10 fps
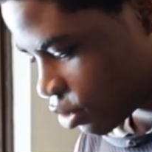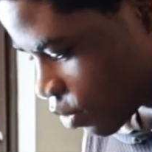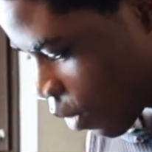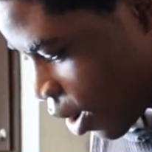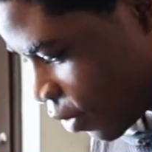
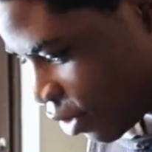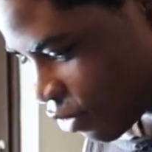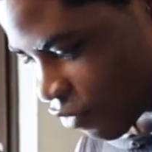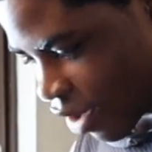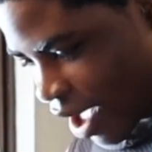Why are these
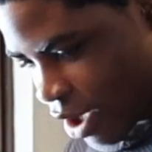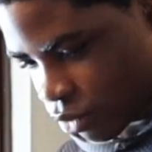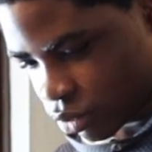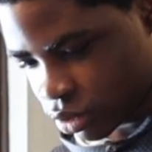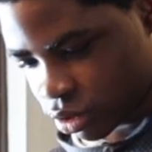
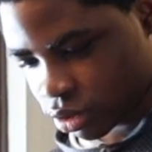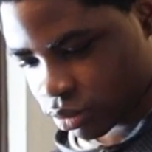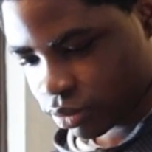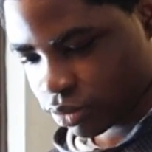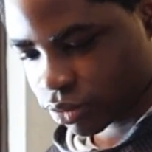round?
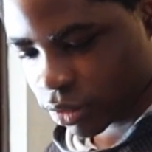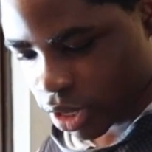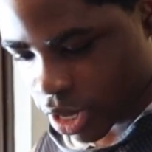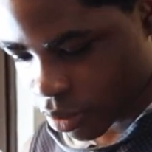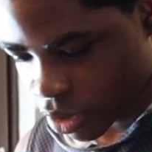
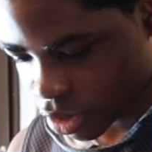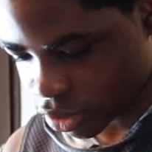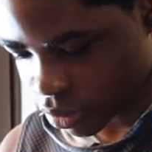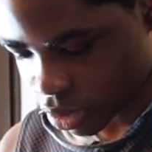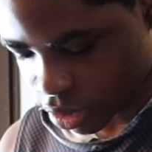Yeah, we're not
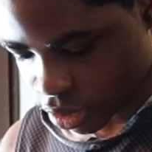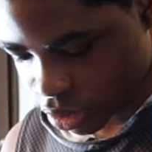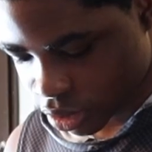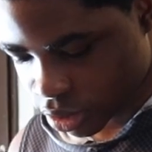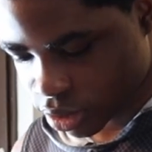doing
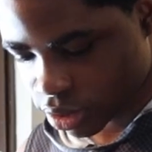this.